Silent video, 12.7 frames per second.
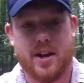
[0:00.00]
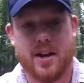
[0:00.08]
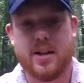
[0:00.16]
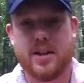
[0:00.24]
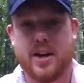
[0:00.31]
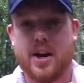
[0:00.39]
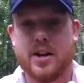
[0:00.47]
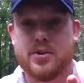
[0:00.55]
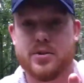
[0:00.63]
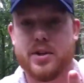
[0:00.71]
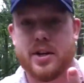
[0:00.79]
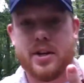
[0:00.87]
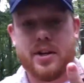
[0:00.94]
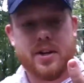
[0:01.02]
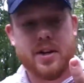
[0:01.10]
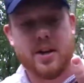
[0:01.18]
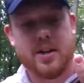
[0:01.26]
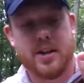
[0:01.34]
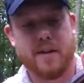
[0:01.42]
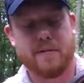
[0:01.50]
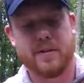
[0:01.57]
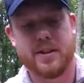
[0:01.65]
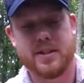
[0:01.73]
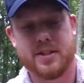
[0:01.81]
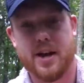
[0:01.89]
in the country,
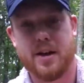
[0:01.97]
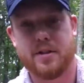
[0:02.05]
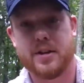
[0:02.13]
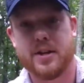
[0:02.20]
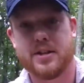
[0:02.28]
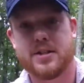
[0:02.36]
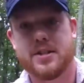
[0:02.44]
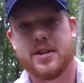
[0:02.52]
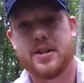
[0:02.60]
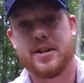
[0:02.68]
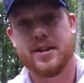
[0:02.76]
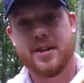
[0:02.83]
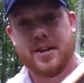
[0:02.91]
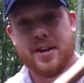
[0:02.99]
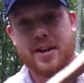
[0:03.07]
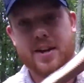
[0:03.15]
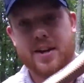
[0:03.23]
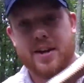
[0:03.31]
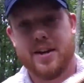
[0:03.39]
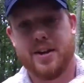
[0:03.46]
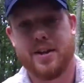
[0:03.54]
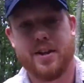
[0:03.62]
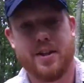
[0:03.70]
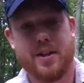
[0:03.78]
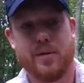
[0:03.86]
definitely the southeast.
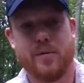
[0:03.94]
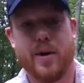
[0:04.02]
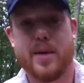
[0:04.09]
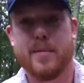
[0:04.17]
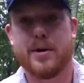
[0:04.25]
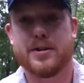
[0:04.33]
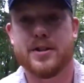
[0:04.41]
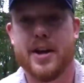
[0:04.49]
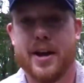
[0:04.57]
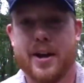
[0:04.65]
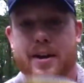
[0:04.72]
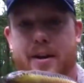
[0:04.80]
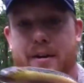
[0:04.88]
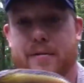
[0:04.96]
The rainbow snake,